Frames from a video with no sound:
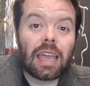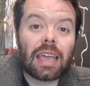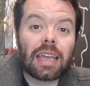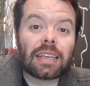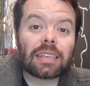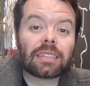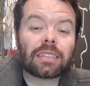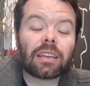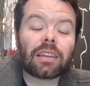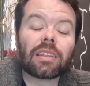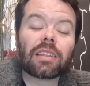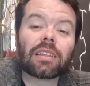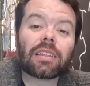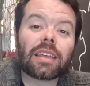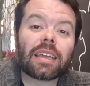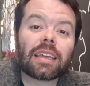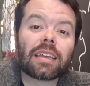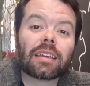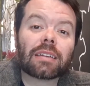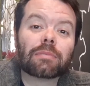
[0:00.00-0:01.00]
is so that
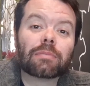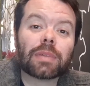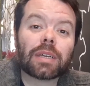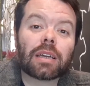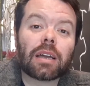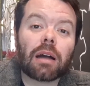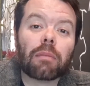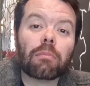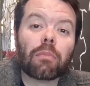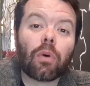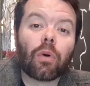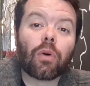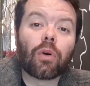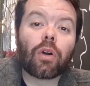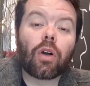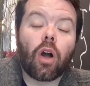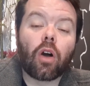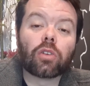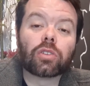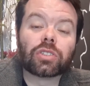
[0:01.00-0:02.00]
they can become more
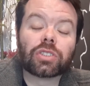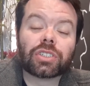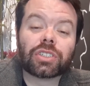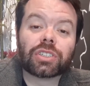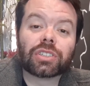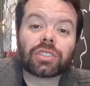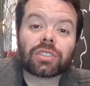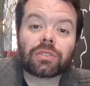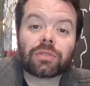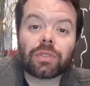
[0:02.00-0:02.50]
conscious